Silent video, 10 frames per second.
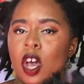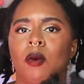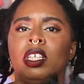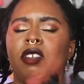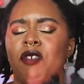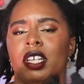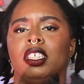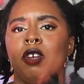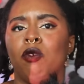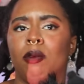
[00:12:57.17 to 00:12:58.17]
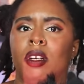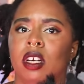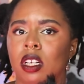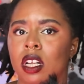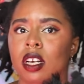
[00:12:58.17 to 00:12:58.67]
What does fantasy womanhood
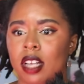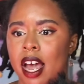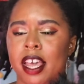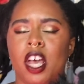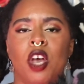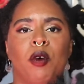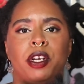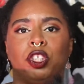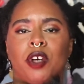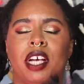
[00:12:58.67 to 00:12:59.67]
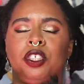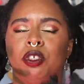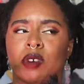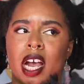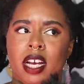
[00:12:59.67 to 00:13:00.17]
look like when you're trying to
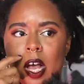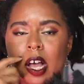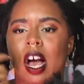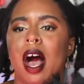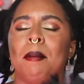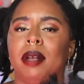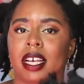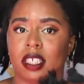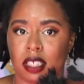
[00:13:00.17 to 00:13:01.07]
write a complex